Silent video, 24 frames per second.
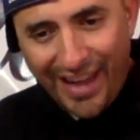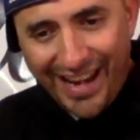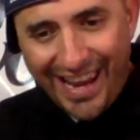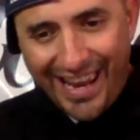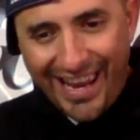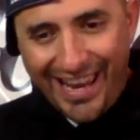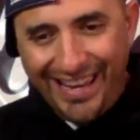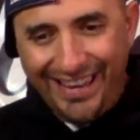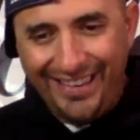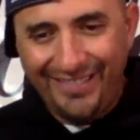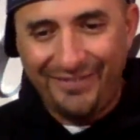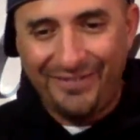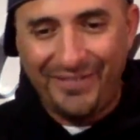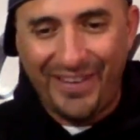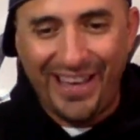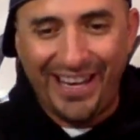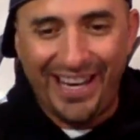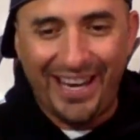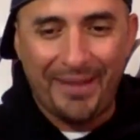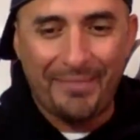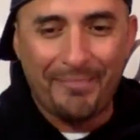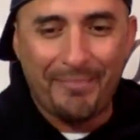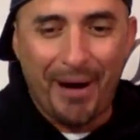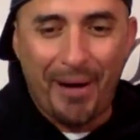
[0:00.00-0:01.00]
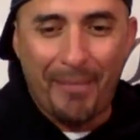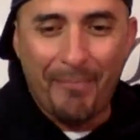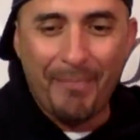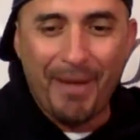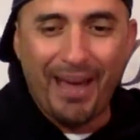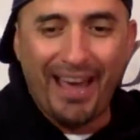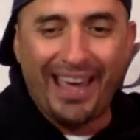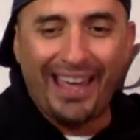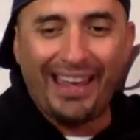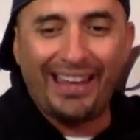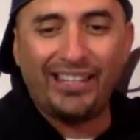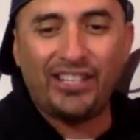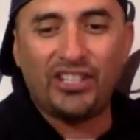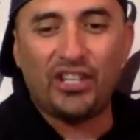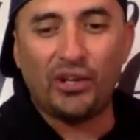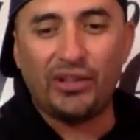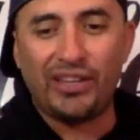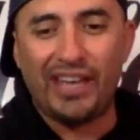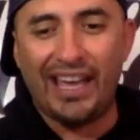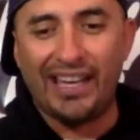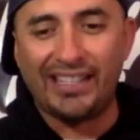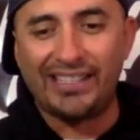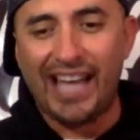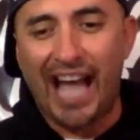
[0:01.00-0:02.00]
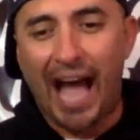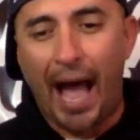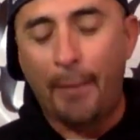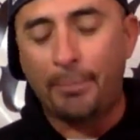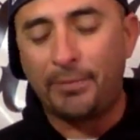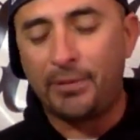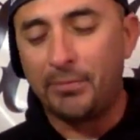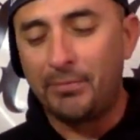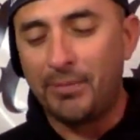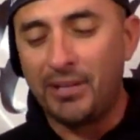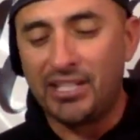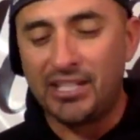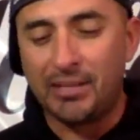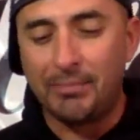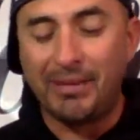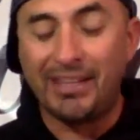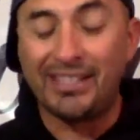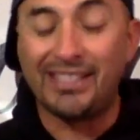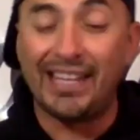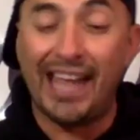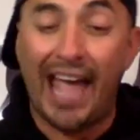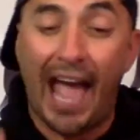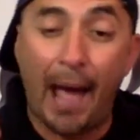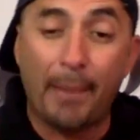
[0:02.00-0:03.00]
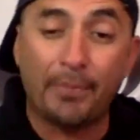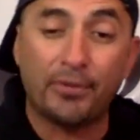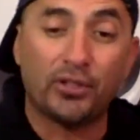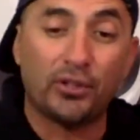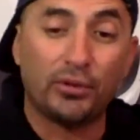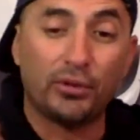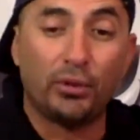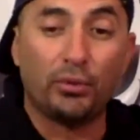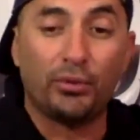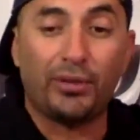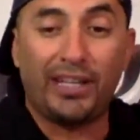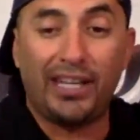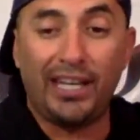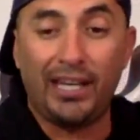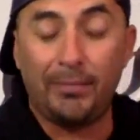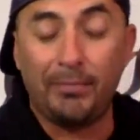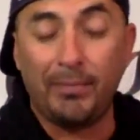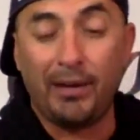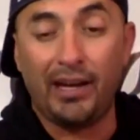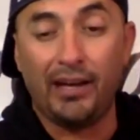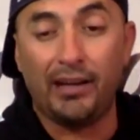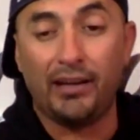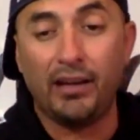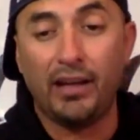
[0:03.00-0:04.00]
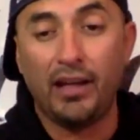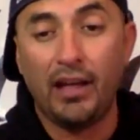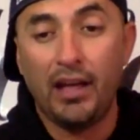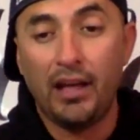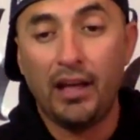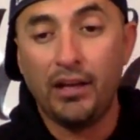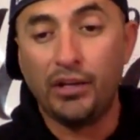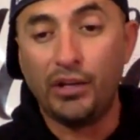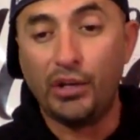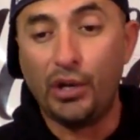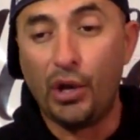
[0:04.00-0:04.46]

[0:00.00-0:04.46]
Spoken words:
Vinny, my man. So yes, optimism is an absolute key, man.